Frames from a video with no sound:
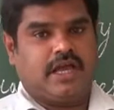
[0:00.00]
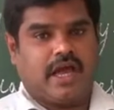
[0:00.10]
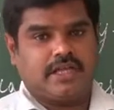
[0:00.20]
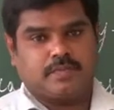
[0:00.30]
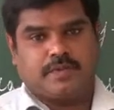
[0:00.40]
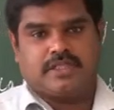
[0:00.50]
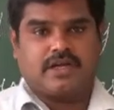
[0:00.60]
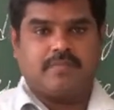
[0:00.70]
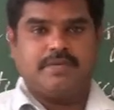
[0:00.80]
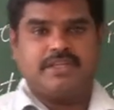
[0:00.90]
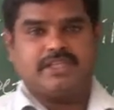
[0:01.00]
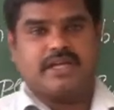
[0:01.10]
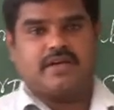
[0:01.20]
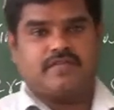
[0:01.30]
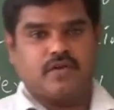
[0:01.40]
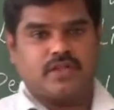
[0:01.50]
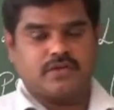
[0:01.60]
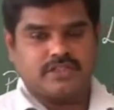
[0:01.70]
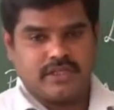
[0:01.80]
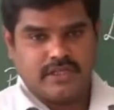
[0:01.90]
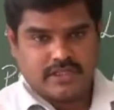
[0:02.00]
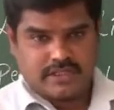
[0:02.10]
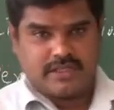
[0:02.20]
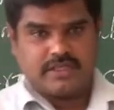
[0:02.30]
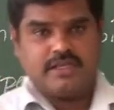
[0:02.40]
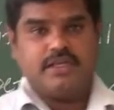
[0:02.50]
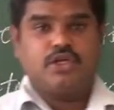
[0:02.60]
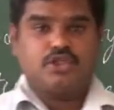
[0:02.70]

as per the Companies Act of 2013